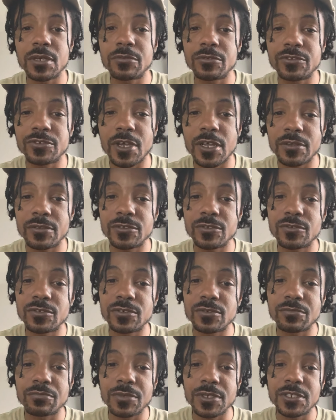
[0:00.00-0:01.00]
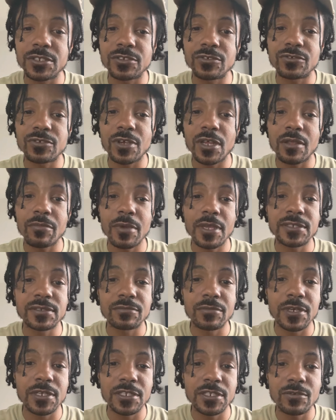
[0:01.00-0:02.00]
You trying to do some business, you trying to make
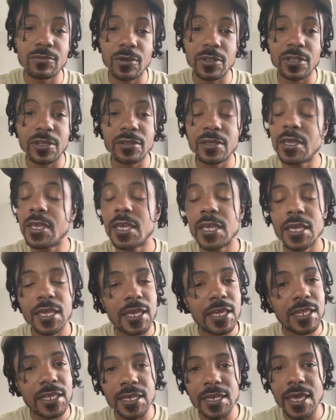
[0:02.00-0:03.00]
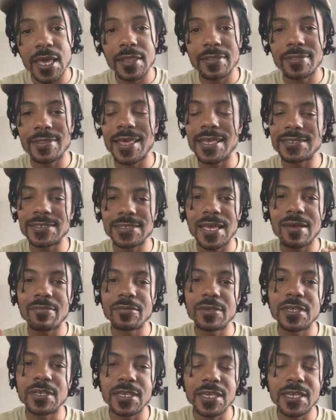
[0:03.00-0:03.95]
some money, you wanna learn any of that, that's not me.